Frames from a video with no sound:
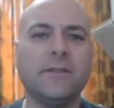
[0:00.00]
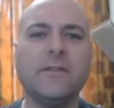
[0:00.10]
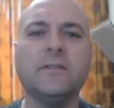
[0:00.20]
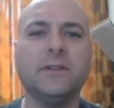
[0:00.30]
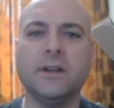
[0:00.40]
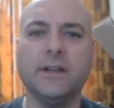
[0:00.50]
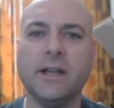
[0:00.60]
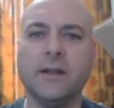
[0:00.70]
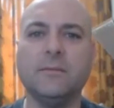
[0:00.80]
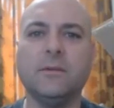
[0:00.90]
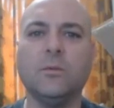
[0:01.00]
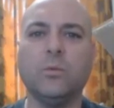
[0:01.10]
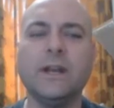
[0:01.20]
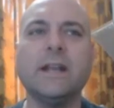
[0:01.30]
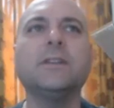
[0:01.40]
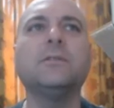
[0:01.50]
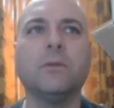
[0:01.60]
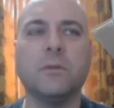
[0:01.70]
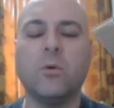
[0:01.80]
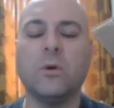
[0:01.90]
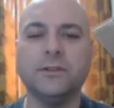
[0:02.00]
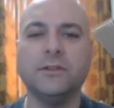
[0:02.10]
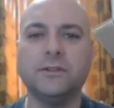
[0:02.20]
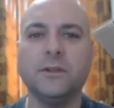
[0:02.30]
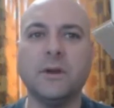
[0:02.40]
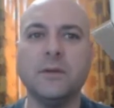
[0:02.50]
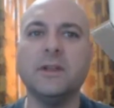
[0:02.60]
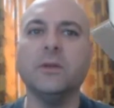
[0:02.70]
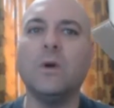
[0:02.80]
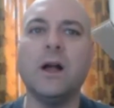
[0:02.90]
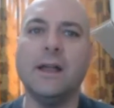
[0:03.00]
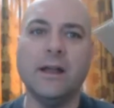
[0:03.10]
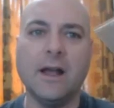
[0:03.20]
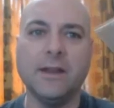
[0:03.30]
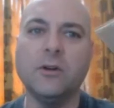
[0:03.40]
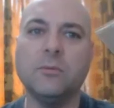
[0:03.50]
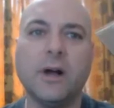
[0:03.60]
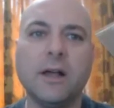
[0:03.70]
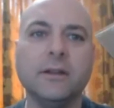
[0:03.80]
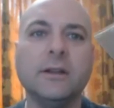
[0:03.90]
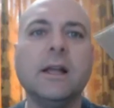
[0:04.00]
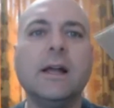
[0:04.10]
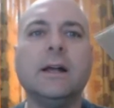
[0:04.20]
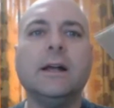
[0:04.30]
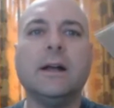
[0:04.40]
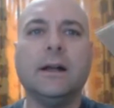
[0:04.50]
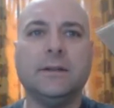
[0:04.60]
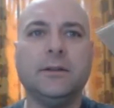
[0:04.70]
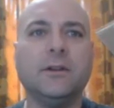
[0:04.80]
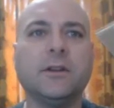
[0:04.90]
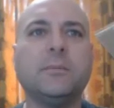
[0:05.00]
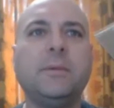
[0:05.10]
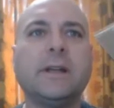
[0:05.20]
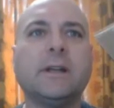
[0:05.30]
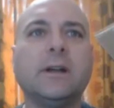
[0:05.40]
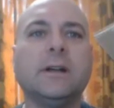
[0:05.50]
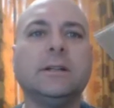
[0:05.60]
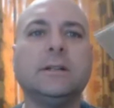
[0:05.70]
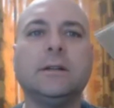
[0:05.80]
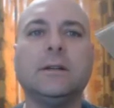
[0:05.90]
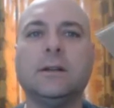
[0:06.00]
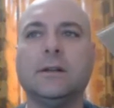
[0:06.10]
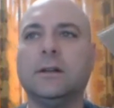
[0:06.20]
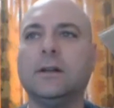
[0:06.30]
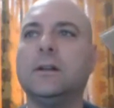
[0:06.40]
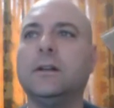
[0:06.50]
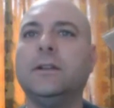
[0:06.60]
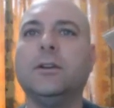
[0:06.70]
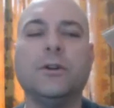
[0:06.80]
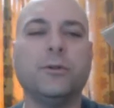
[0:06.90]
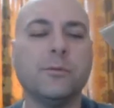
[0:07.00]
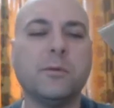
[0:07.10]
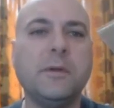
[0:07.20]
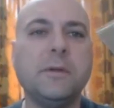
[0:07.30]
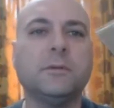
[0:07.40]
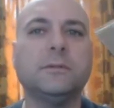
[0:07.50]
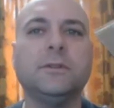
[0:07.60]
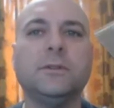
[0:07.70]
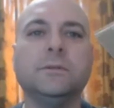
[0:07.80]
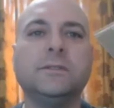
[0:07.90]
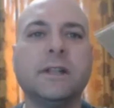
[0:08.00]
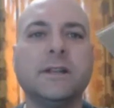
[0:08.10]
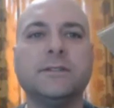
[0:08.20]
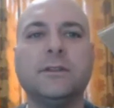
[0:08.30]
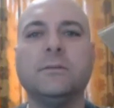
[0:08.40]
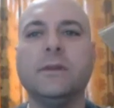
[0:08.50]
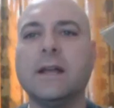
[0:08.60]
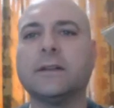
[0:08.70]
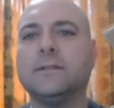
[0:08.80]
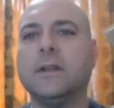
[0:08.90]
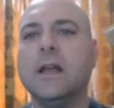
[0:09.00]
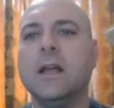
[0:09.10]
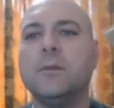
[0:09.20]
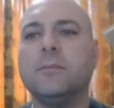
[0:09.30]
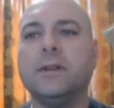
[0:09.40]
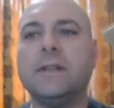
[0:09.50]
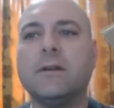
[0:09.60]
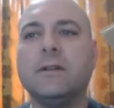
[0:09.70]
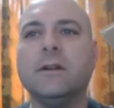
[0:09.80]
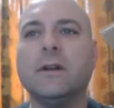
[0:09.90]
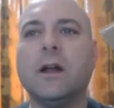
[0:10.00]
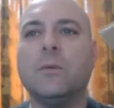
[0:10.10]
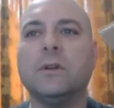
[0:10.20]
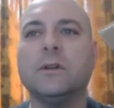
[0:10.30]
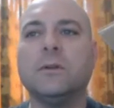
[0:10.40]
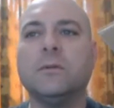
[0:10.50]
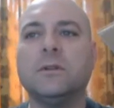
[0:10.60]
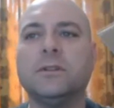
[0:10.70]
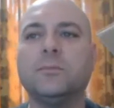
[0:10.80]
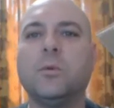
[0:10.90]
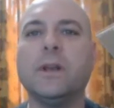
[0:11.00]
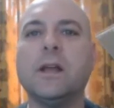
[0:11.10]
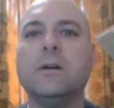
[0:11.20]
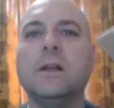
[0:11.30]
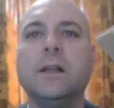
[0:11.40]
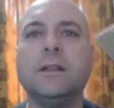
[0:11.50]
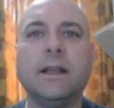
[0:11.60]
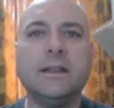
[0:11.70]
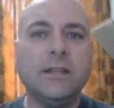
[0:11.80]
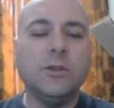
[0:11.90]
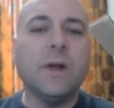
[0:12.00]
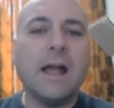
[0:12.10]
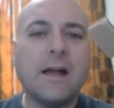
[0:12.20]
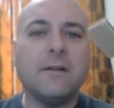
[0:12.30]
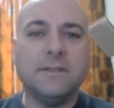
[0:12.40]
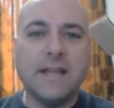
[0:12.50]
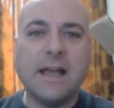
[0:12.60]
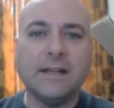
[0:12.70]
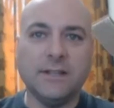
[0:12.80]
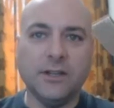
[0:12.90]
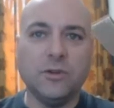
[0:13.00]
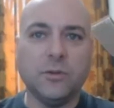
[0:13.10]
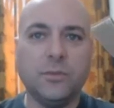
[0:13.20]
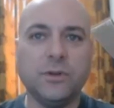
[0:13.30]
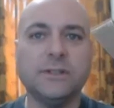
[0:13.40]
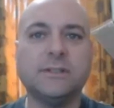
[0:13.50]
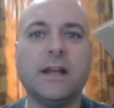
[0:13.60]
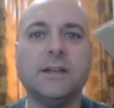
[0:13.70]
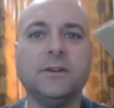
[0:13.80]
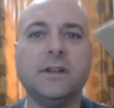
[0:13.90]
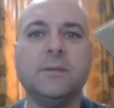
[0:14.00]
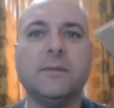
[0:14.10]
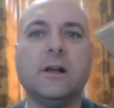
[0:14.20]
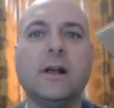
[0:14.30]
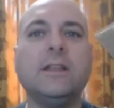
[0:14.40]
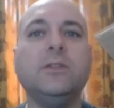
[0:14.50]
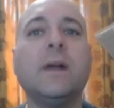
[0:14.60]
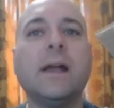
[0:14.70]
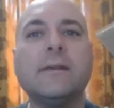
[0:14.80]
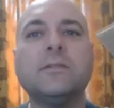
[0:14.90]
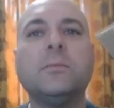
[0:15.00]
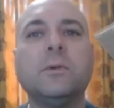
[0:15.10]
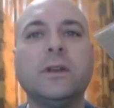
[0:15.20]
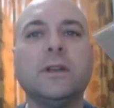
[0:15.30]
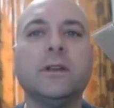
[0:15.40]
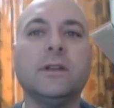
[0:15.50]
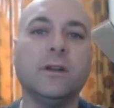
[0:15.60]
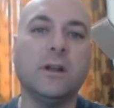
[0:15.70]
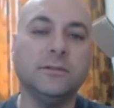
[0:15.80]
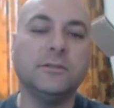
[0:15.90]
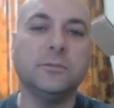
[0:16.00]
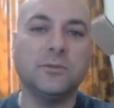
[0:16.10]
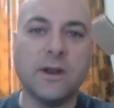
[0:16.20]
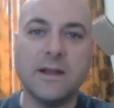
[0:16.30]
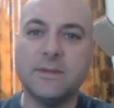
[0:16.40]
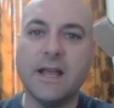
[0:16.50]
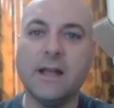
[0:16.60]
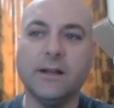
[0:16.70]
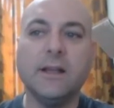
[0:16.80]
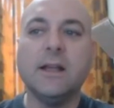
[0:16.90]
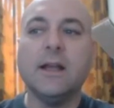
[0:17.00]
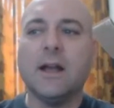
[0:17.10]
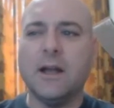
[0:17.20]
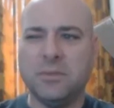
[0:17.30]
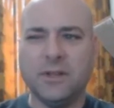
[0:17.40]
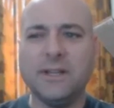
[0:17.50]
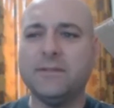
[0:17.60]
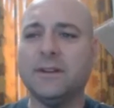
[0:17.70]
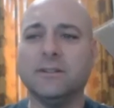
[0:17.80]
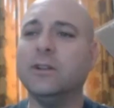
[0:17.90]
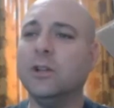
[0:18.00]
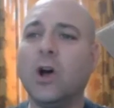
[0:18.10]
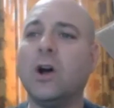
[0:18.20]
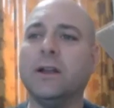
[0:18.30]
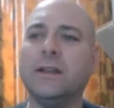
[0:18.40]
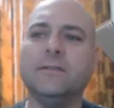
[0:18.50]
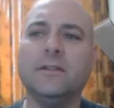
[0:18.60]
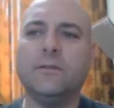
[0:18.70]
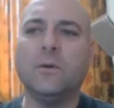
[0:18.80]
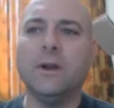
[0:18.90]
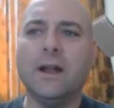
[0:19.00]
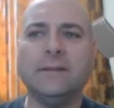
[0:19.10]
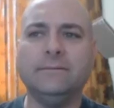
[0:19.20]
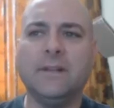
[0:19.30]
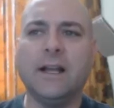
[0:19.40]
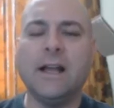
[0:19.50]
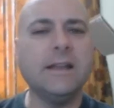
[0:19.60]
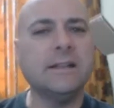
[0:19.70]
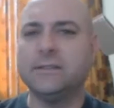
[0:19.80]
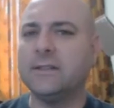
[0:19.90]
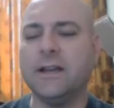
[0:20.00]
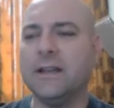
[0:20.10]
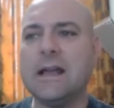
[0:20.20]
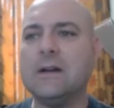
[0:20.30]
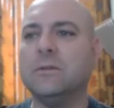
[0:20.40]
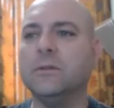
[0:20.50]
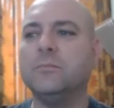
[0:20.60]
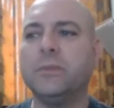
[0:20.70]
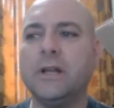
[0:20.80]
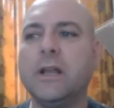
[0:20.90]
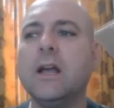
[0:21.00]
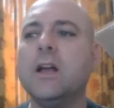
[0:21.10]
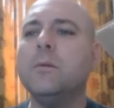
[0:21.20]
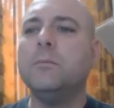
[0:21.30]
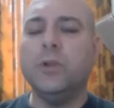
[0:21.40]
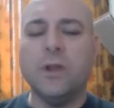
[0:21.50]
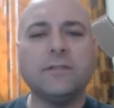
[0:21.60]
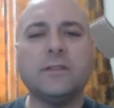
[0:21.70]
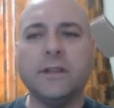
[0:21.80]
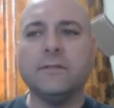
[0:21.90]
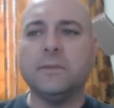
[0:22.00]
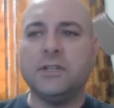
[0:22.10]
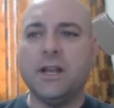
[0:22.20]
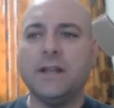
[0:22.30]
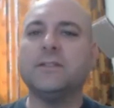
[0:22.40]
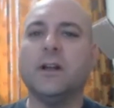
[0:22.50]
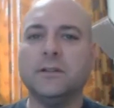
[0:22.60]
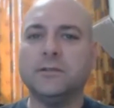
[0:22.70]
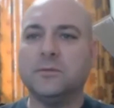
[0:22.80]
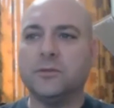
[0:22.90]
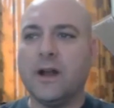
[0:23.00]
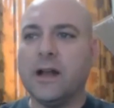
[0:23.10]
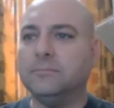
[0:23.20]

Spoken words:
I've never done it yet. When I get to reports, you'll see what I mean, why I don't bother. You're going to pick a group of people to send this to next, but down here I want to just point out that you have tags that you can put inside your email, and you have to put in an unsubscribe tag. I believe there's a law even for it. I didn't study that one, but you have to give them a chance to unsubscribe.